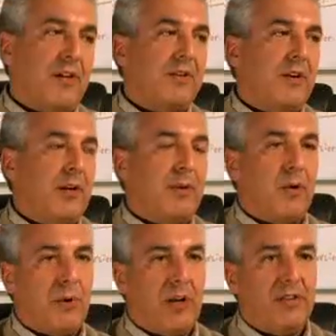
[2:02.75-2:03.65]
I talk
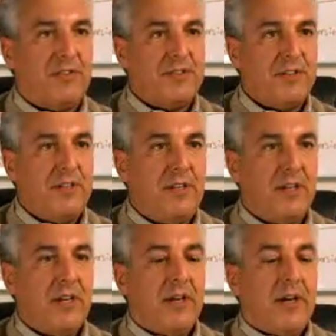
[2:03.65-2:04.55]
about relevancy,
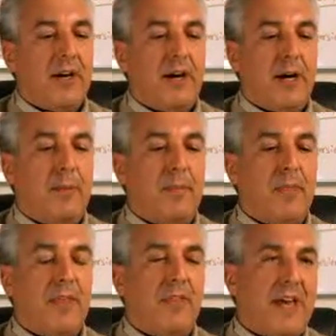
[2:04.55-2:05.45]

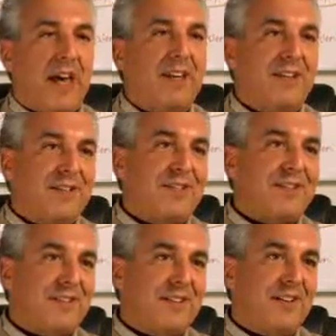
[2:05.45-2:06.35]
that is
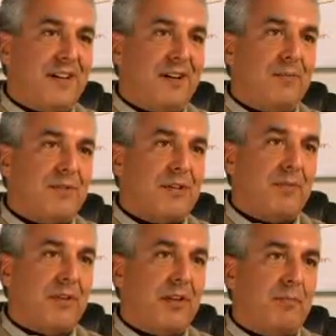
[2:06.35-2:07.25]

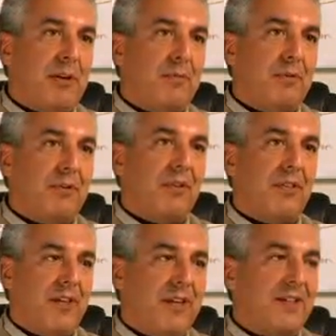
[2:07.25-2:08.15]
something that people
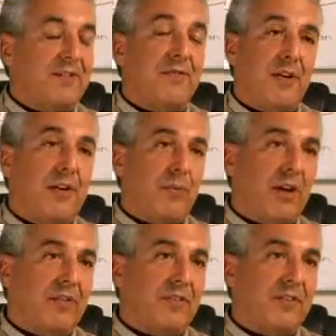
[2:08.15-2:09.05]
think is very
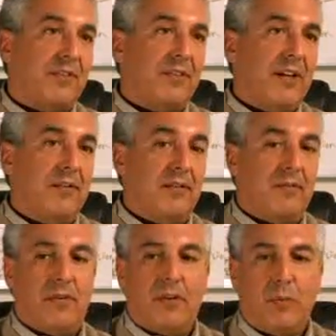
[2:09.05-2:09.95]
relevant, and
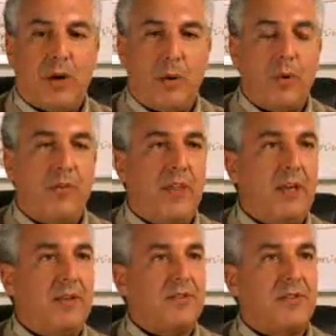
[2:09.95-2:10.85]
why wouldn't
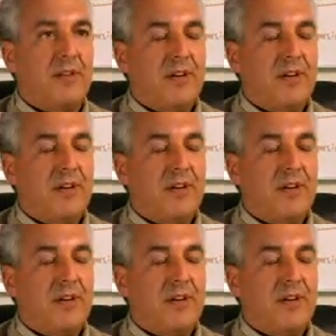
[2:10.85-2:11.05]
they? There's,